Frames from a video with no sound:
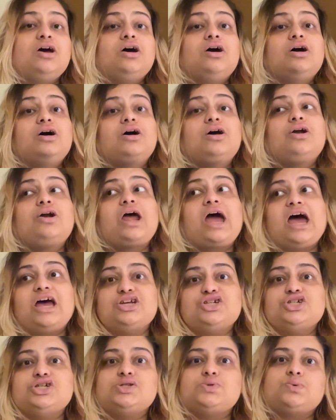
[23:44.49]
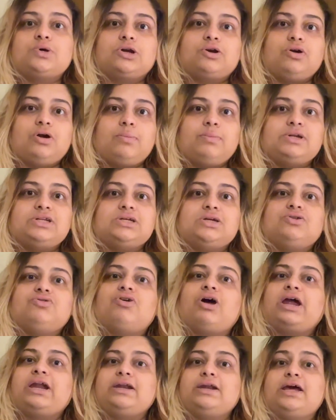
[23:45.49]
Her ashes were cremated
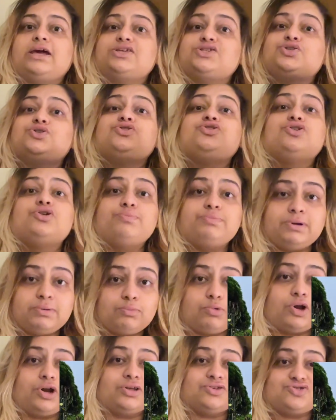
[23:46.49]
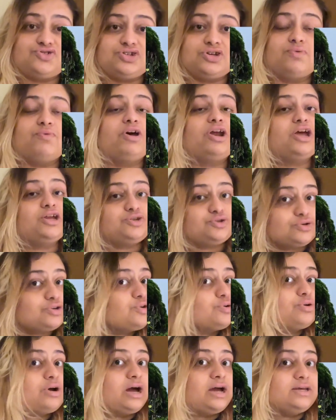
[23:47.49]
right next to Durpin Monastery, where I took
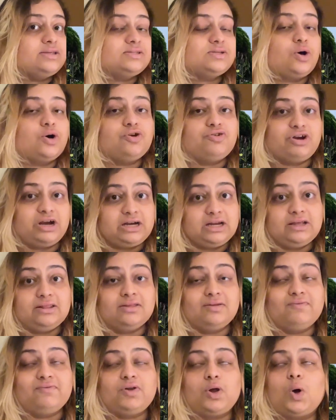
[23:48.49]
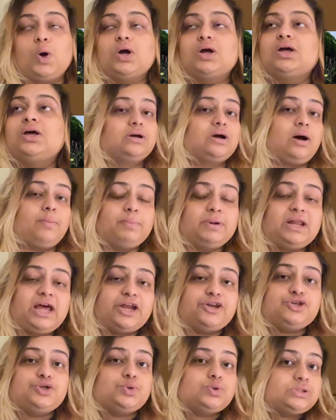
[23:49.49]
you guys already in the vlog. The couple
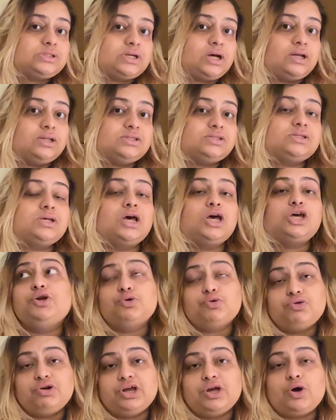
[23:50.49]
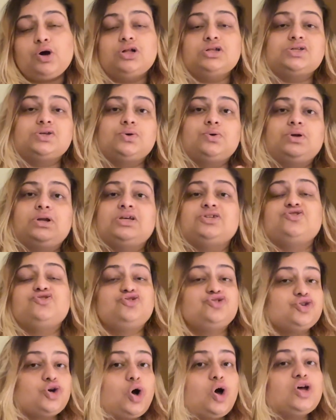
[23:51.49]
had two sons, Yuri, also known as
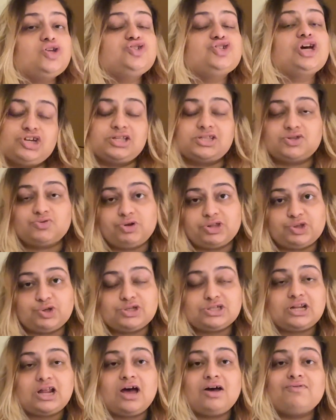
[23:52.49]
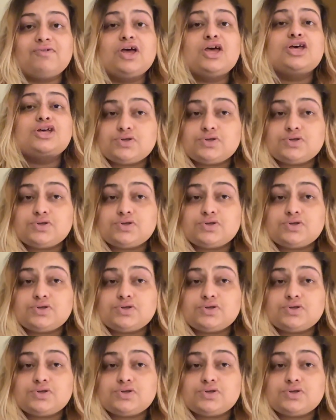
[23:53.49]
George, and Swetoslav.